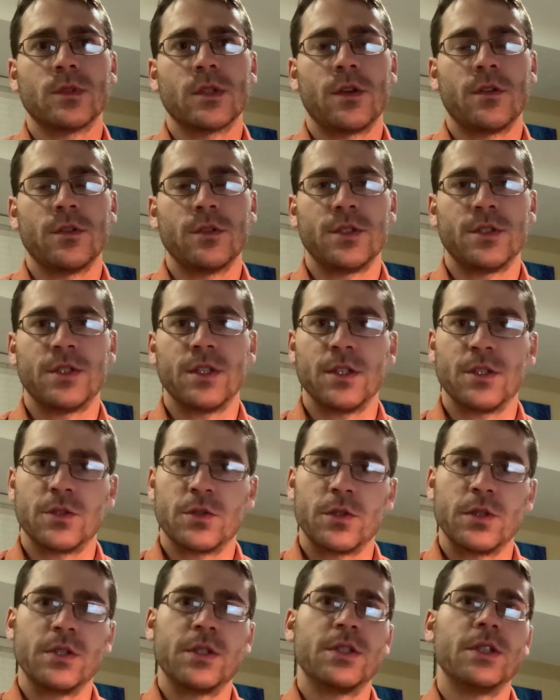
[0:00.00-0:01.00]

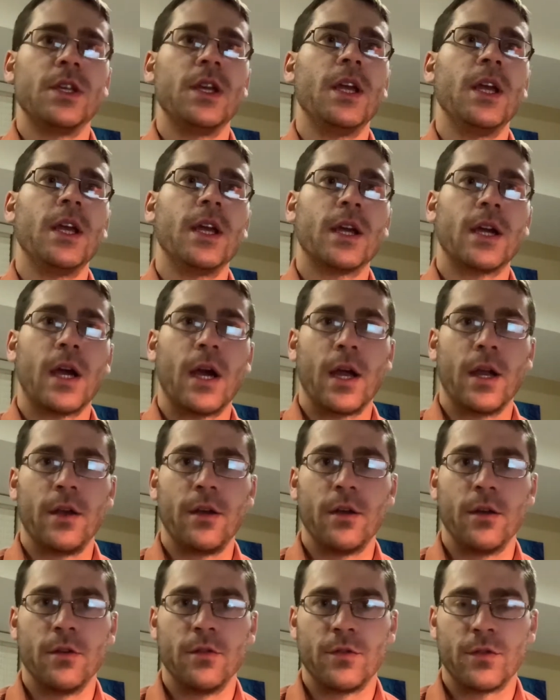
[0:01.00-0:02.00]
citrusy
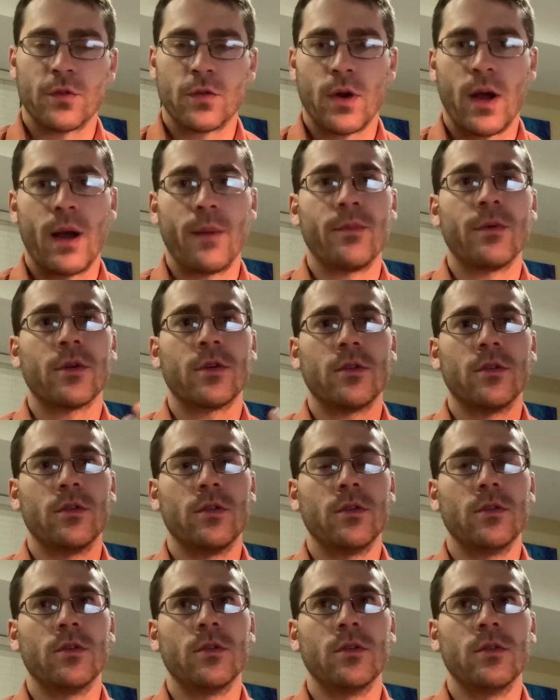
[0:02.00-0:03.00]
kind of
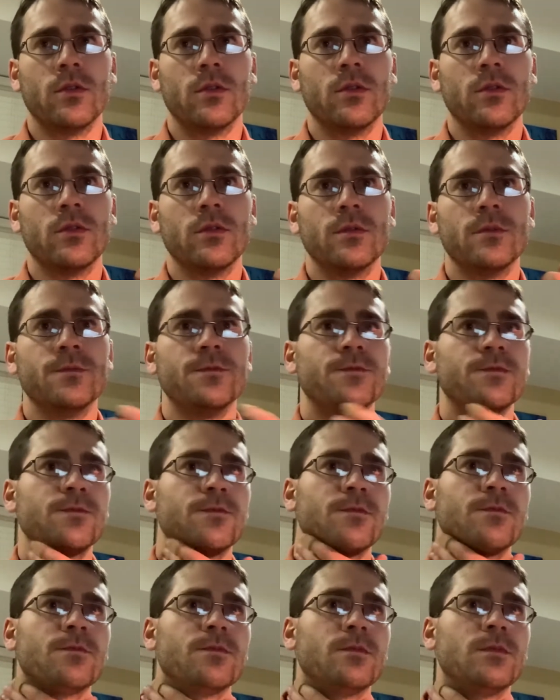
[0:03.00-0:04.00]
tropical
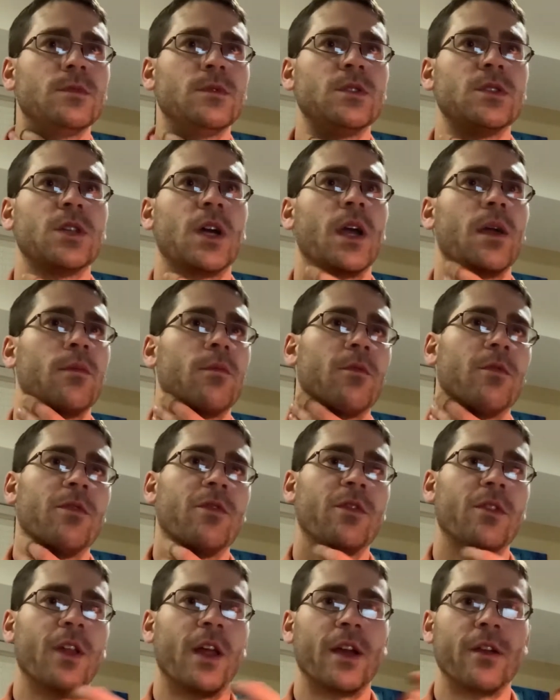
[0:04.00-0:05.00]
type
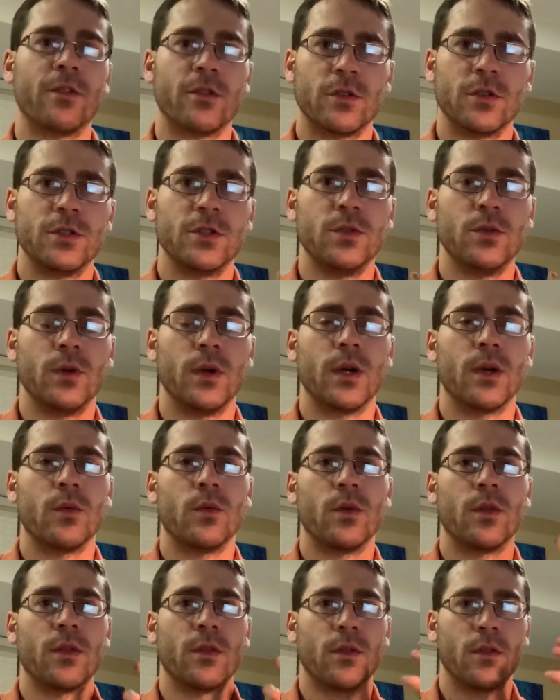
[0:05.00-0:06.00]
flavor to it
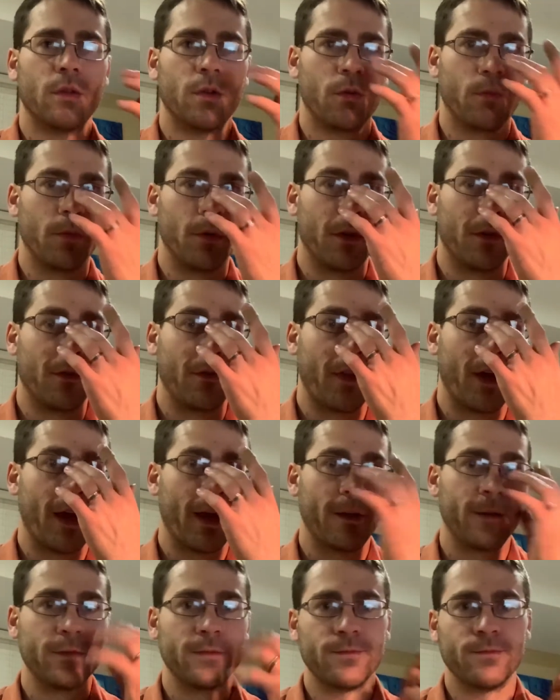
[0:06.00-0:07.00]
with a little bit of
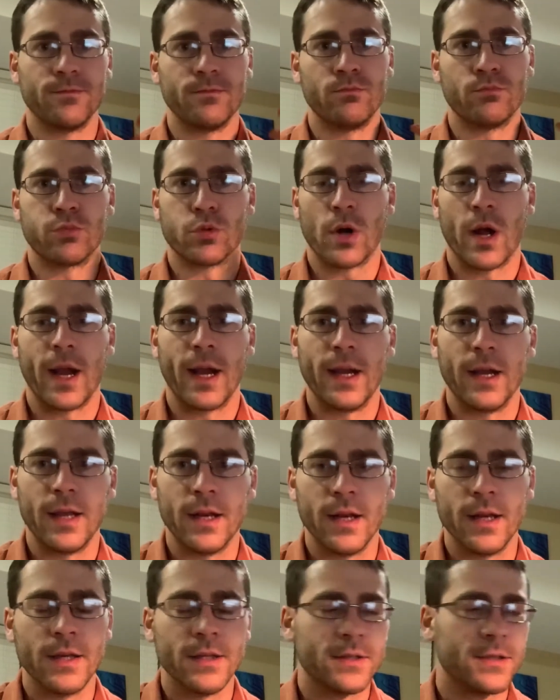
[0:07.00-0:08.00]
that
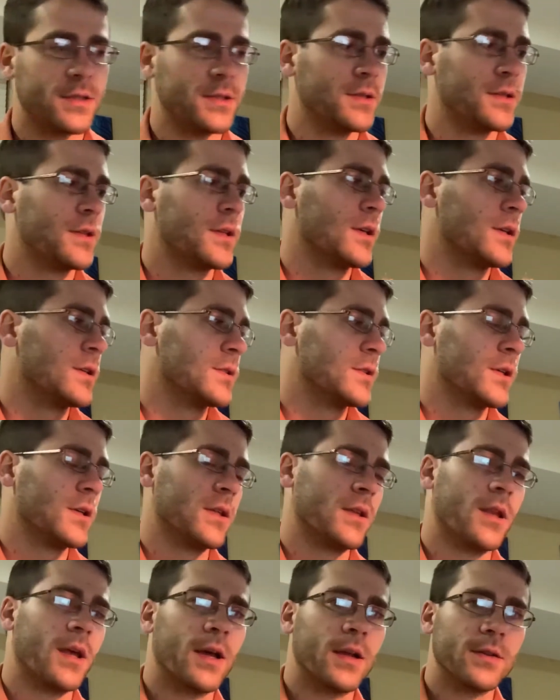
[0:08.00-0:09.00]
brininess and things
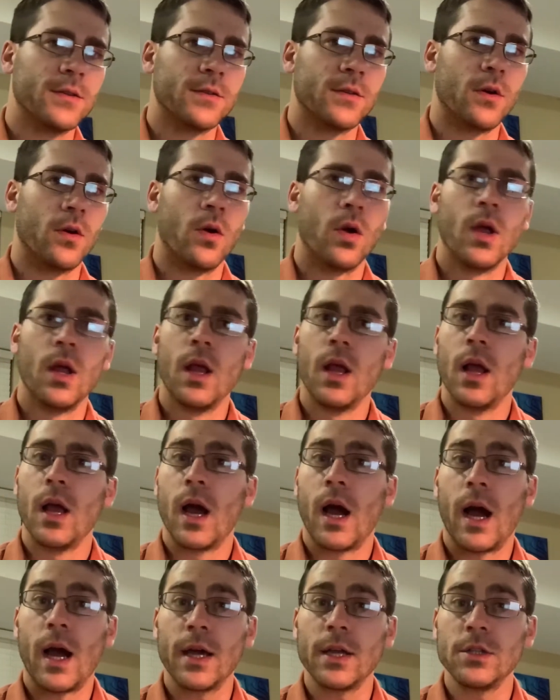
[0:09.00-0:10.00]
like that. So
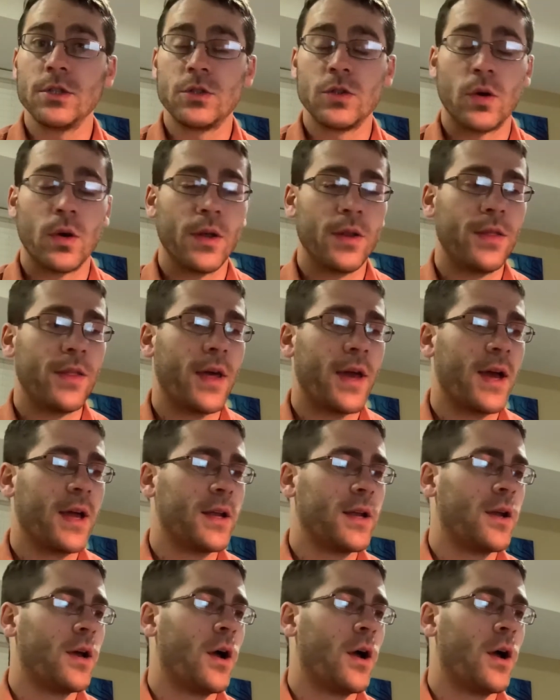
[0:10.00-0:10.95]
I enjoyed that.